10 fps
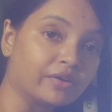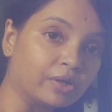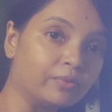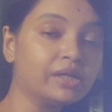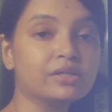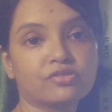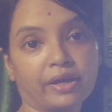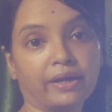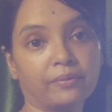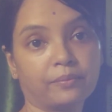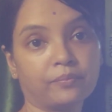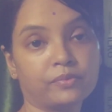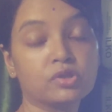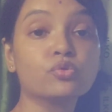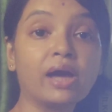railway track.
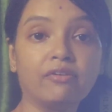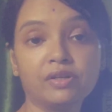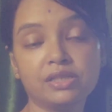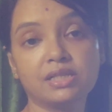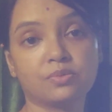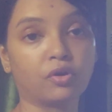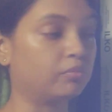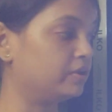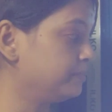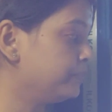To avoid this problem,